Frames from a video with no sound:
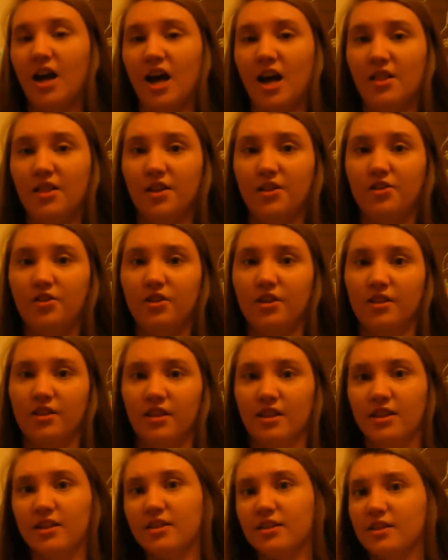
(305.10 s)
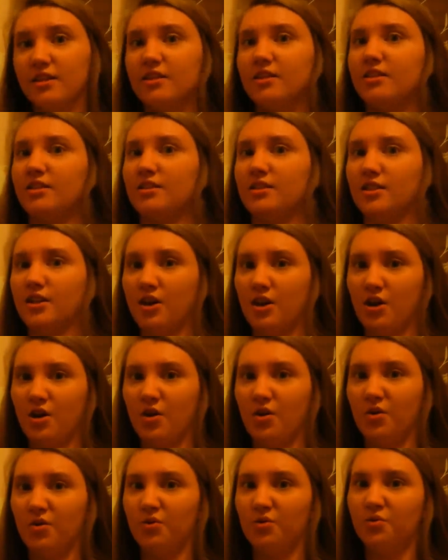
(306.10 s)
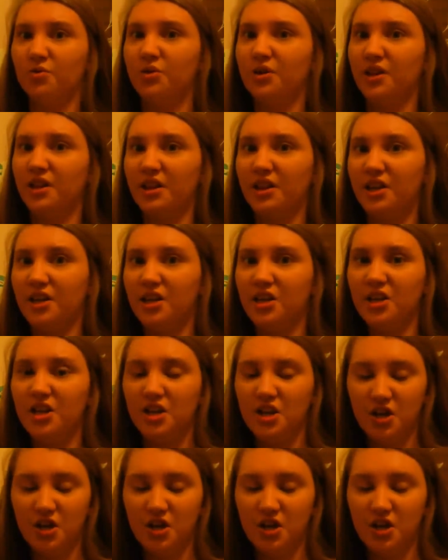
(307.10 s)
And then you get this really